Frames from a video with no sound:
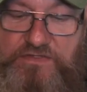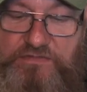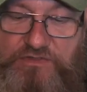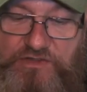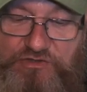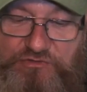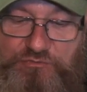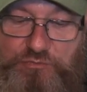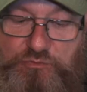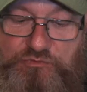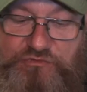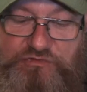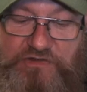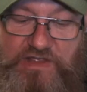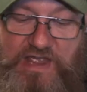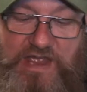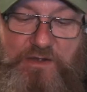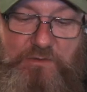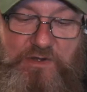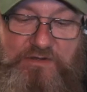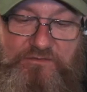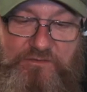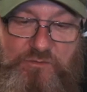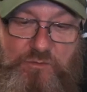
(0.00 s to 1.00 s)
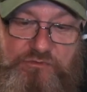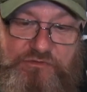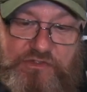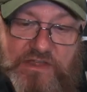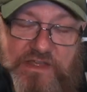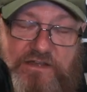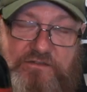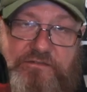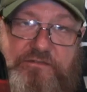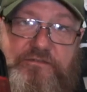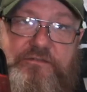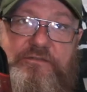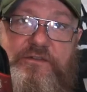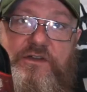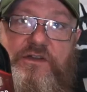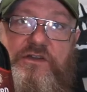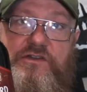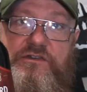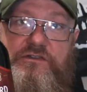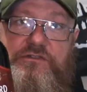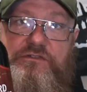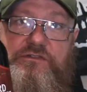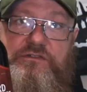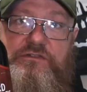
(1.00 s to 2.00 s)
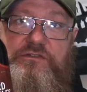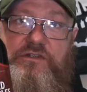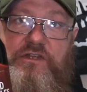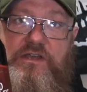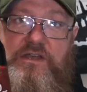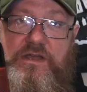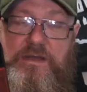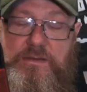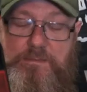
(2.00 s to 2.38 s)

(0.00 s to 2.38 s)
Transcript: This was, however, was their first